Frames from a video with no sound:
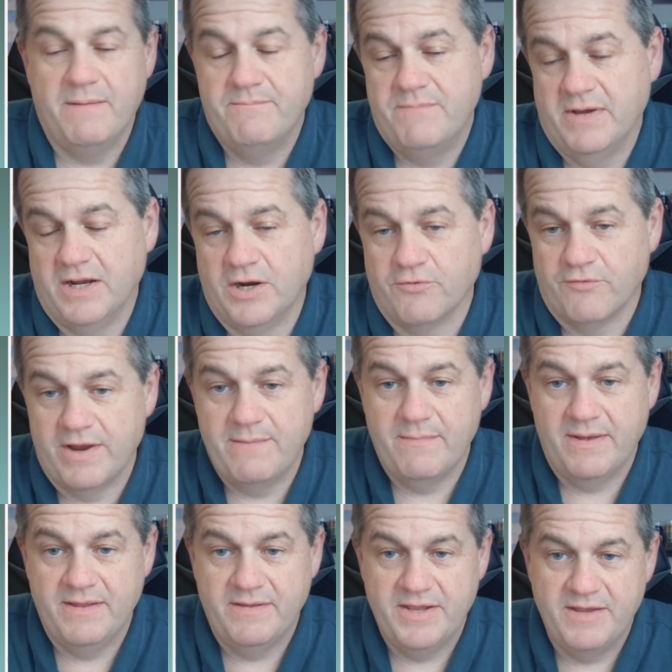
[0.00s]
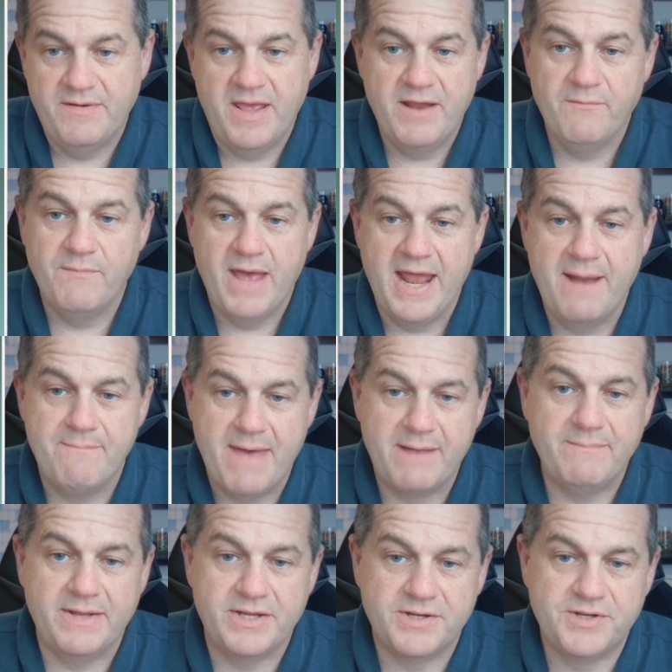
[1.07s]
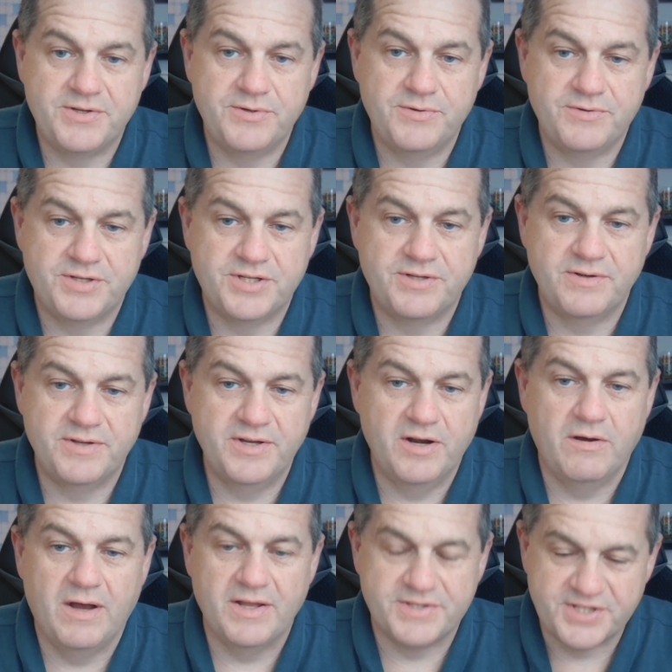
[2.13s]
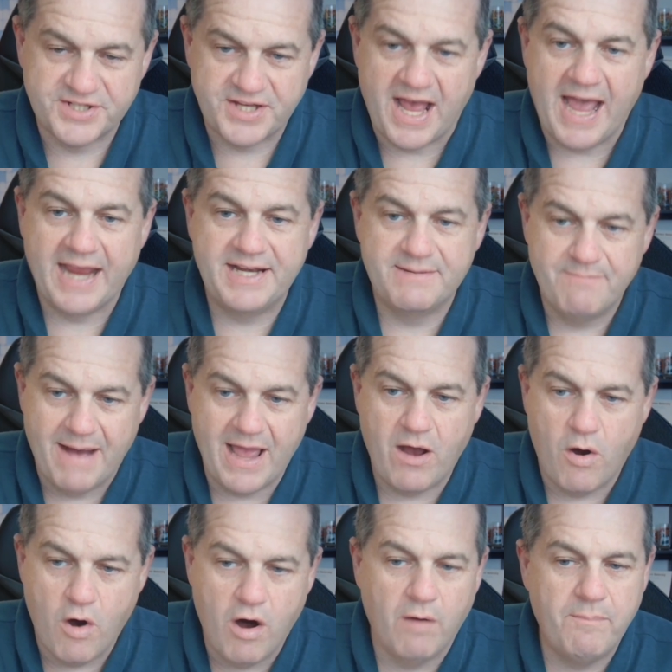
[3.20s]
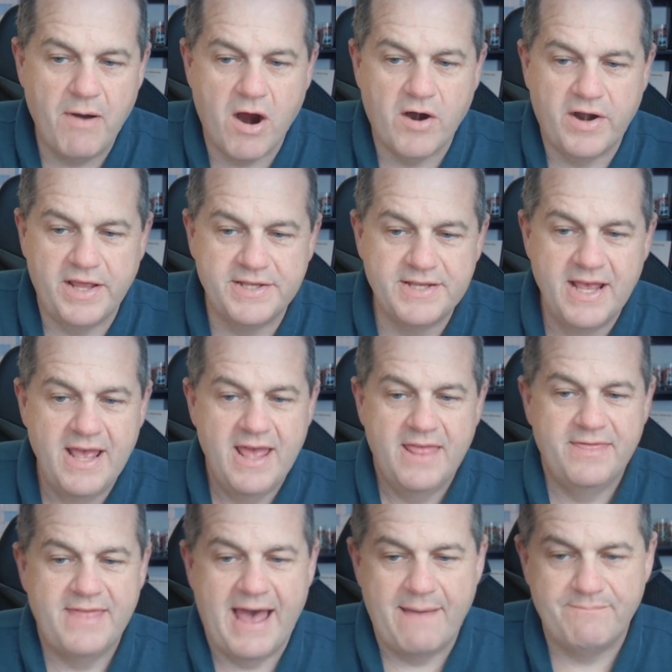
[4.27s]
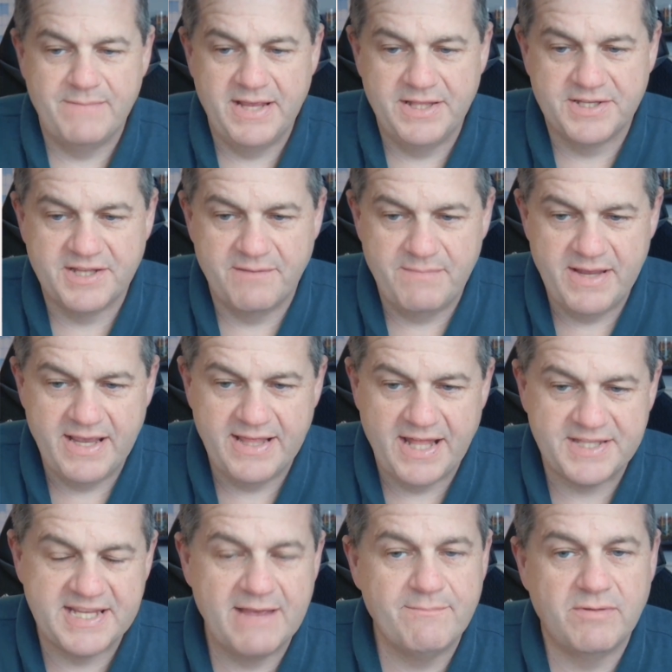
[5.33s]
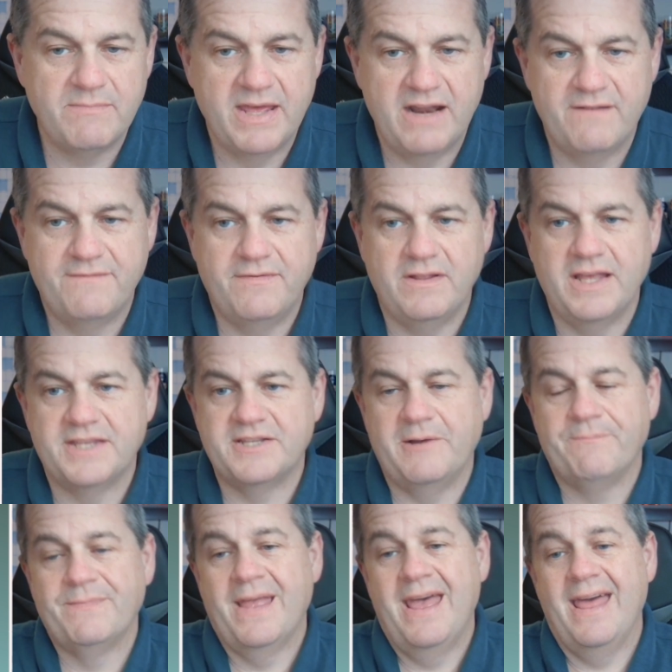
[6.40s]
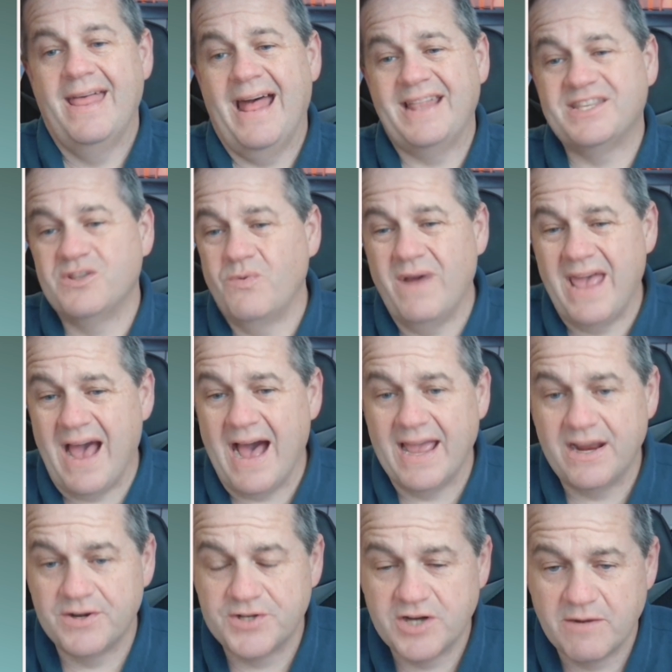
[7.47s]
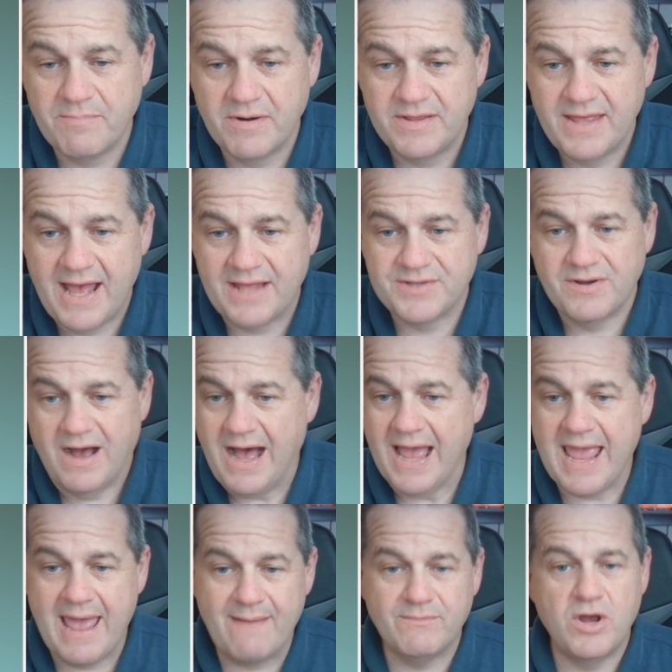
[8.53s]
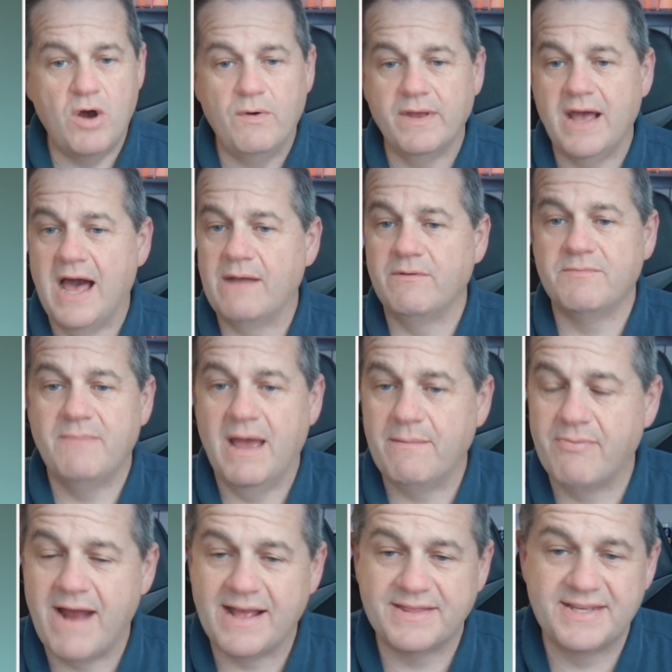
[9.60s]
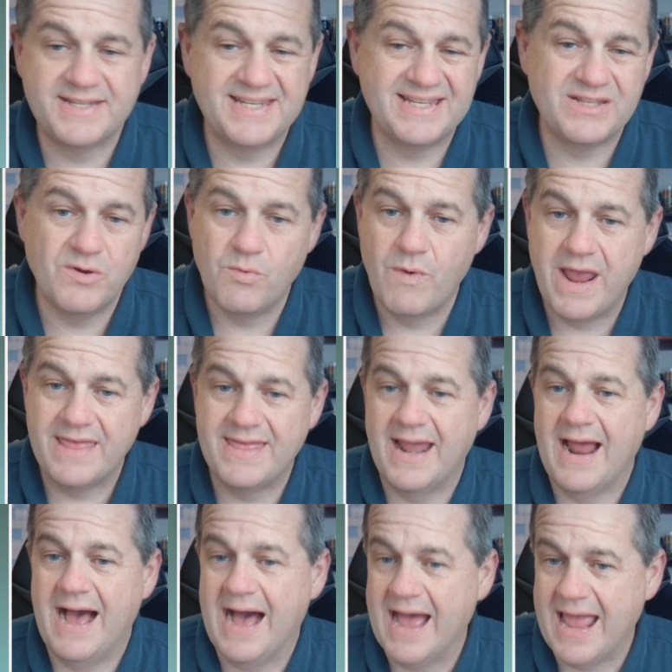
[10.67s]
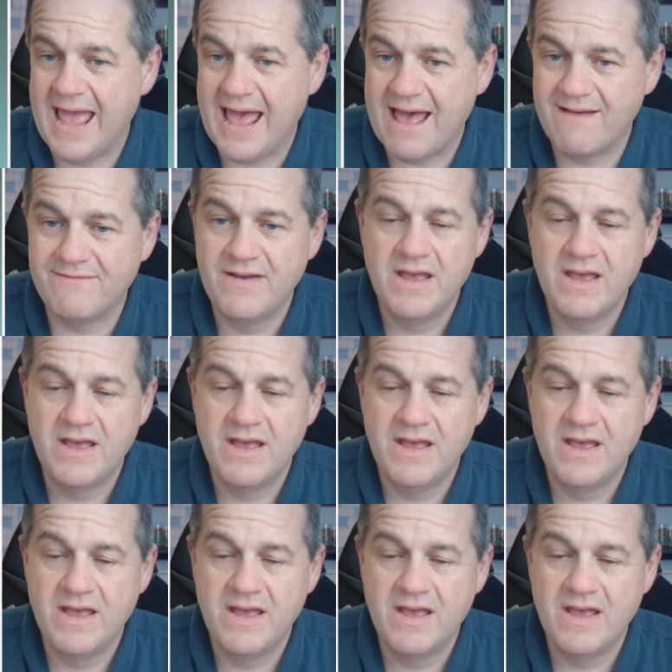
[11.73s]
agreement, an amendment to, signed by all parties. That means to me that's implemented fully. So that's the way I interpret that. So I am going on with my practices the way that I have